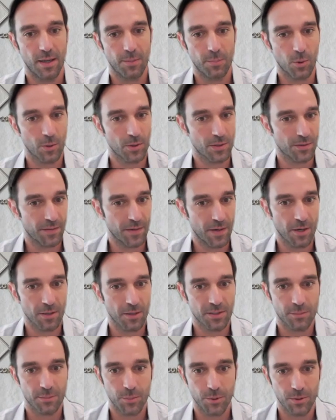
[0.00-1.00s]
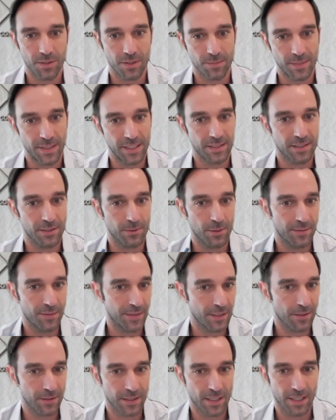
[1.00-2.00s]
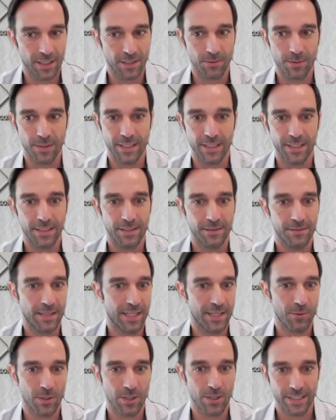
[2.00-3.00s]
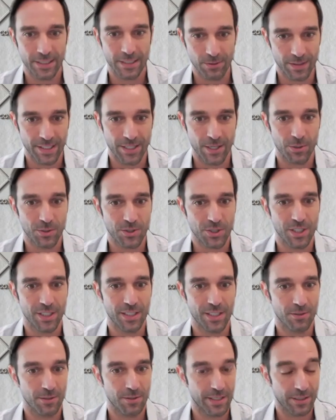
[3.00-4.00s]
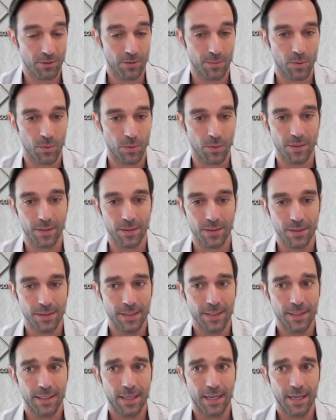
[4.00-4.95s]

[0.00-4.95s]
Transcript: Puerto Vallarta, Punta Mita, Riviera Nayarit, anywhere near the ocean or near a border,